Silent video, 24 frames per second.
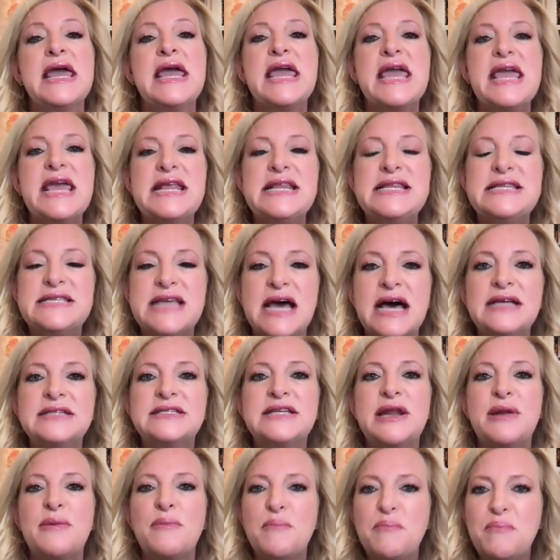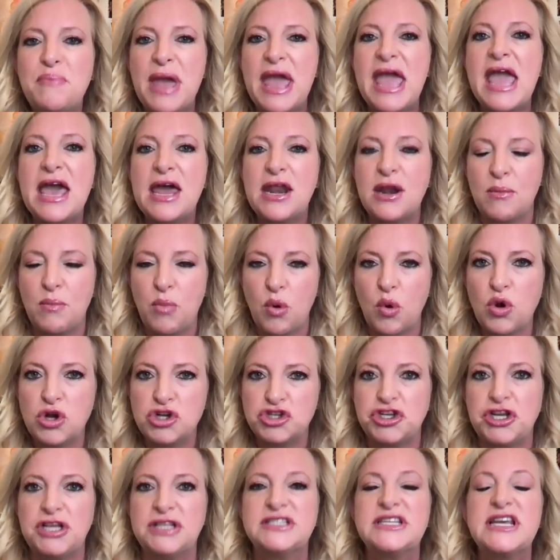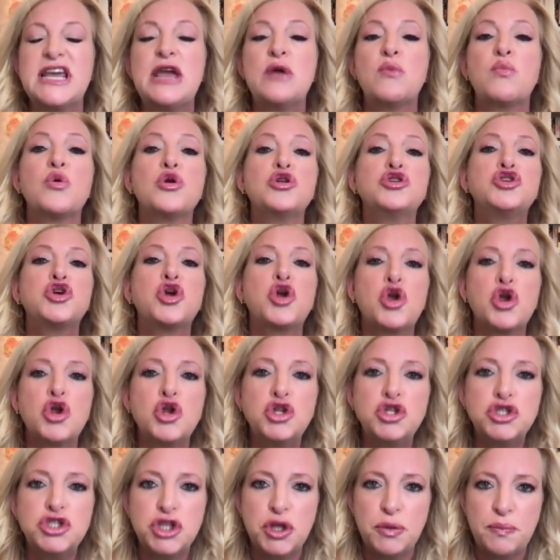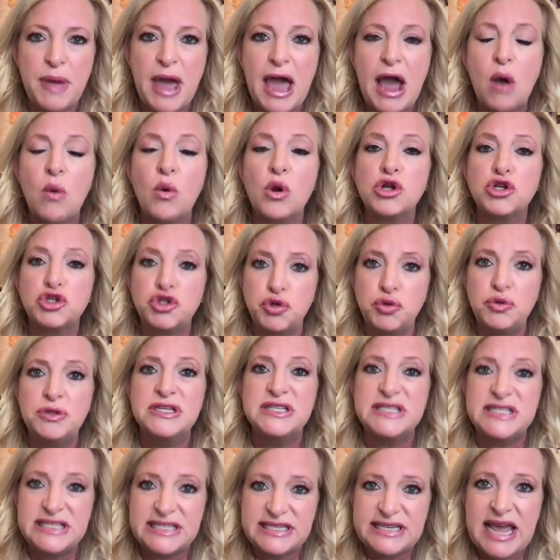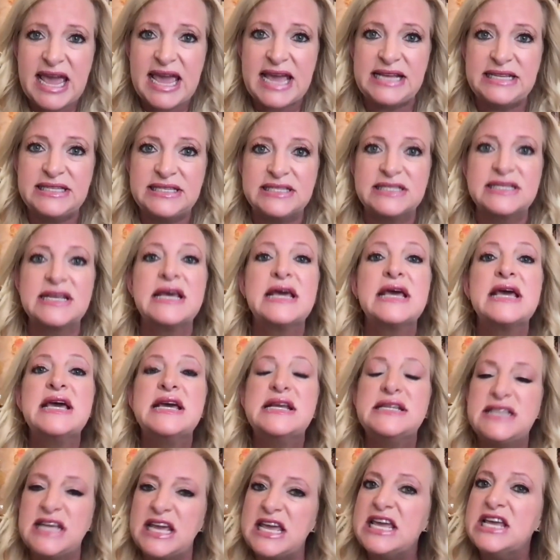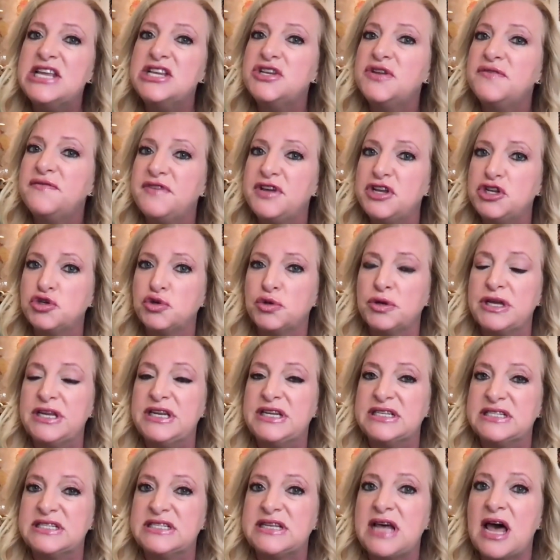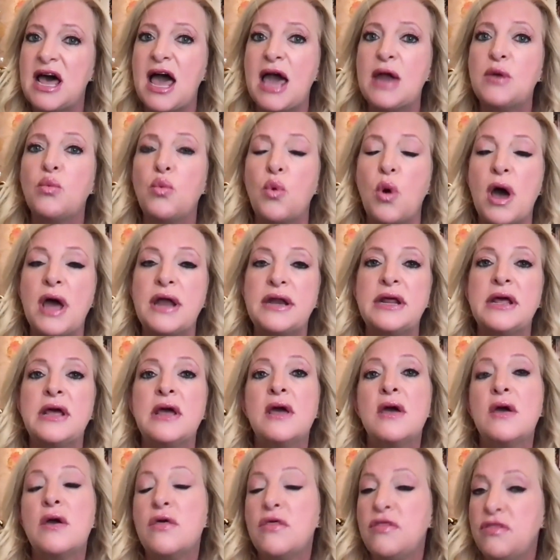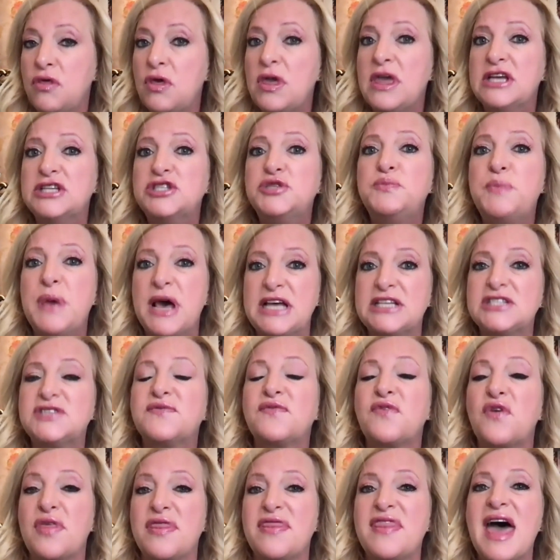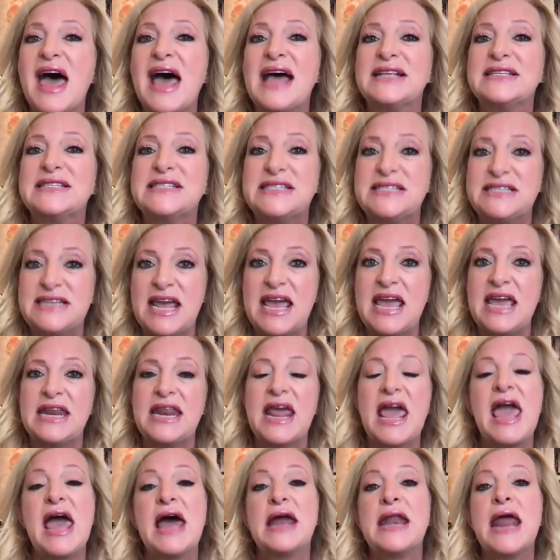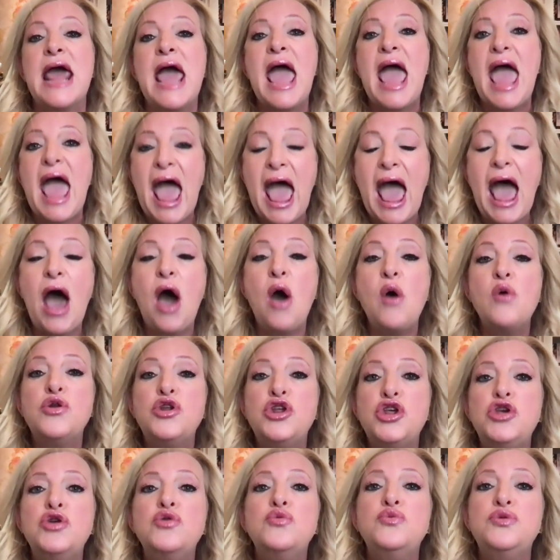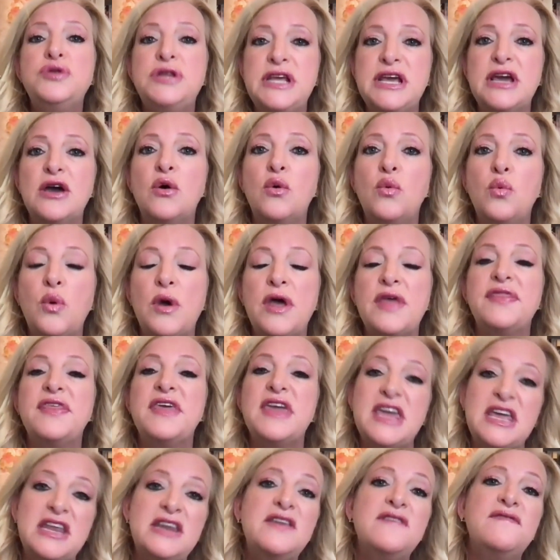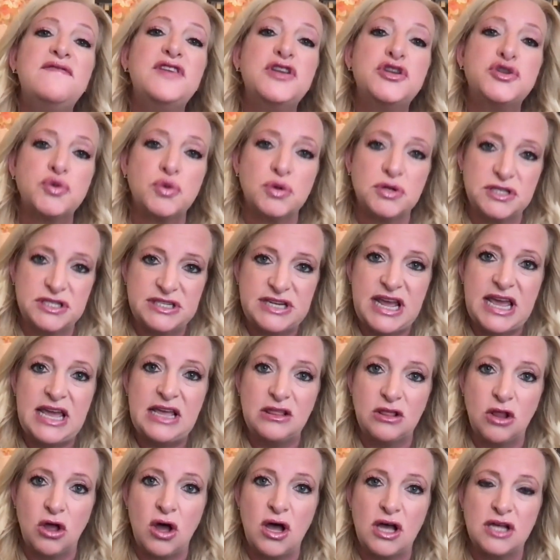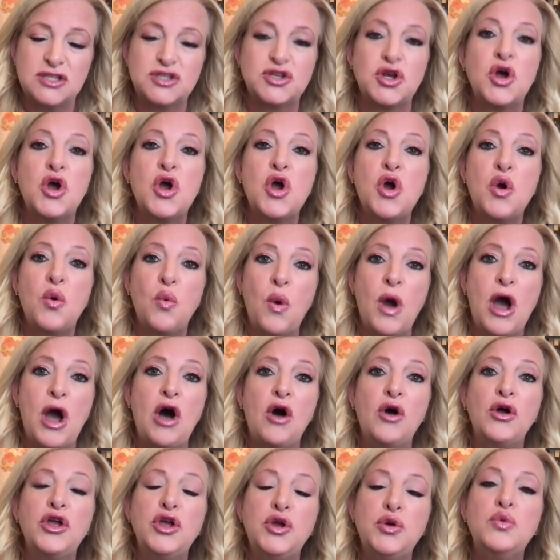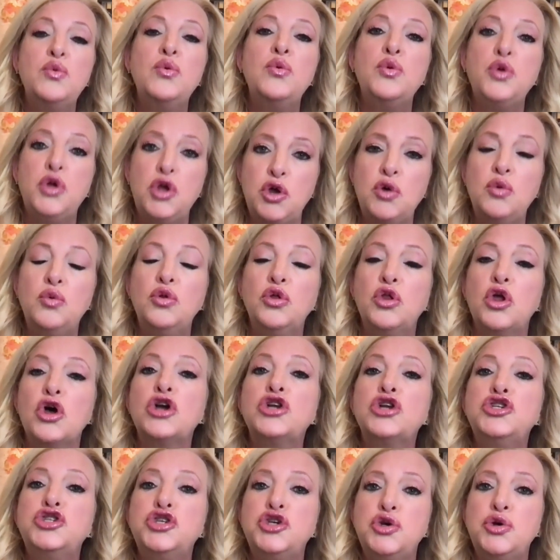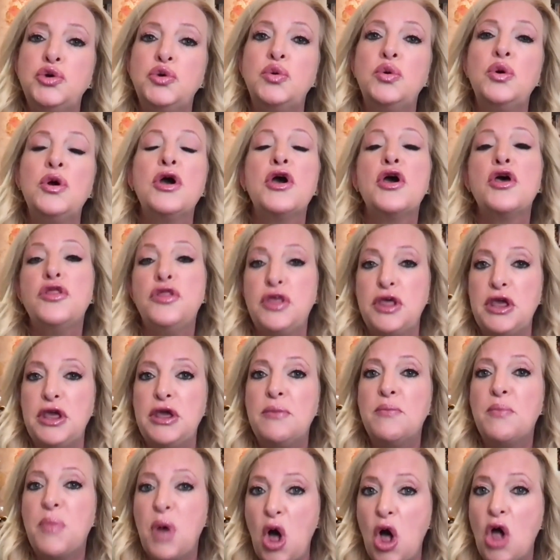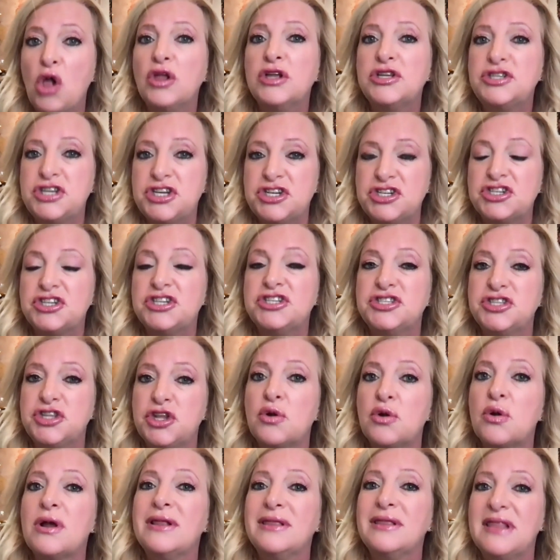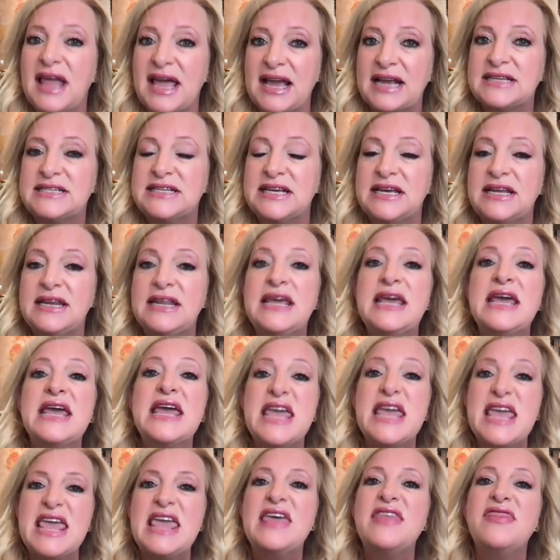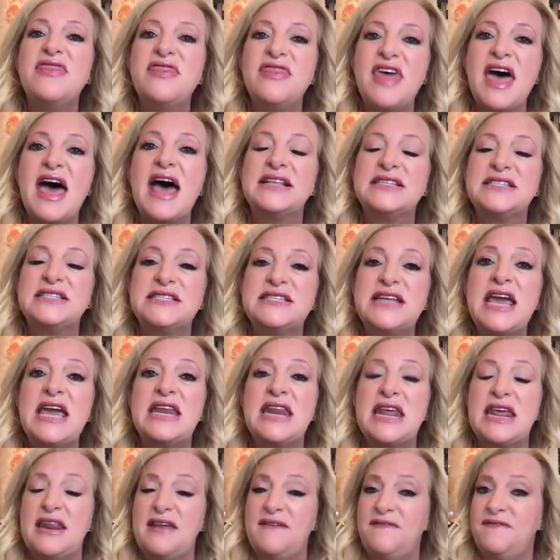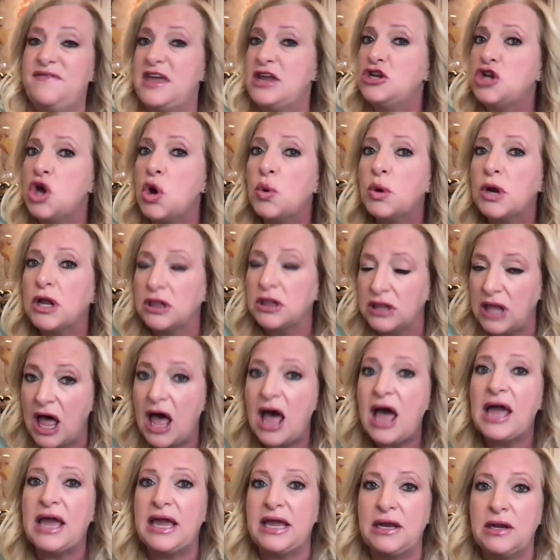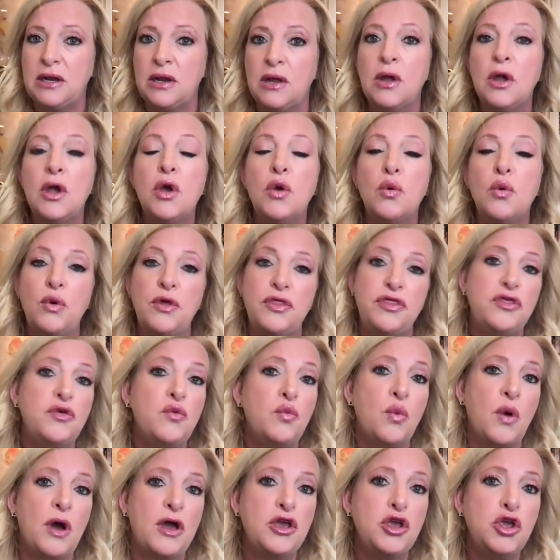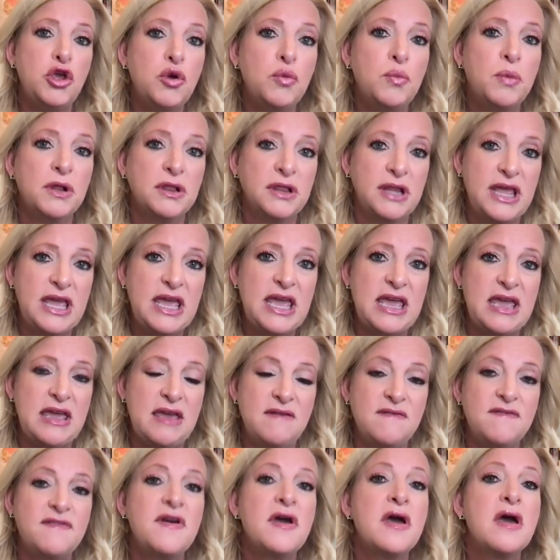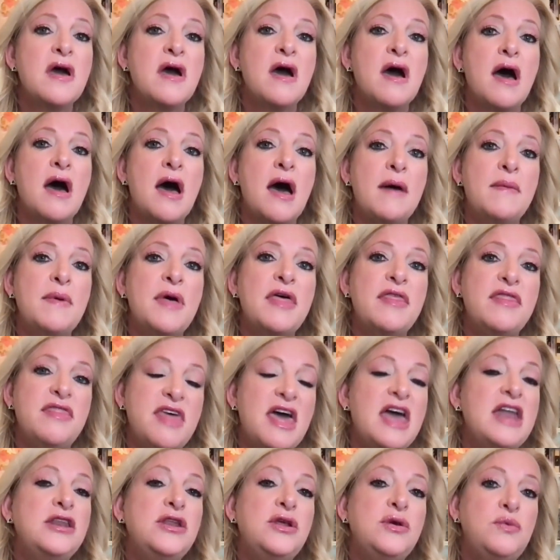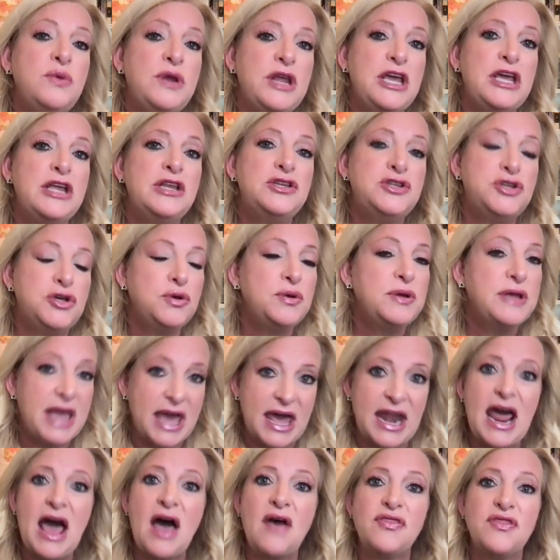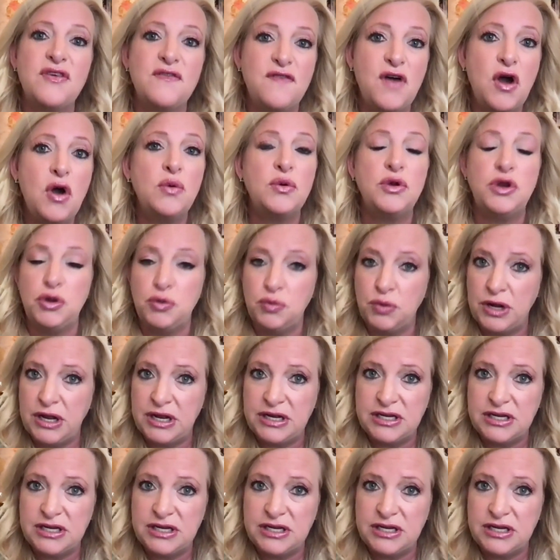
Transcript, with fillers: it doesn't ban abortions, it returns the power to the states to individually decide what is best for that state and how do you deal with individual state laws well, you, you look to the politicians that are elected in that state. And if they don't align with what you believe, um, then you need to get out the vote. You need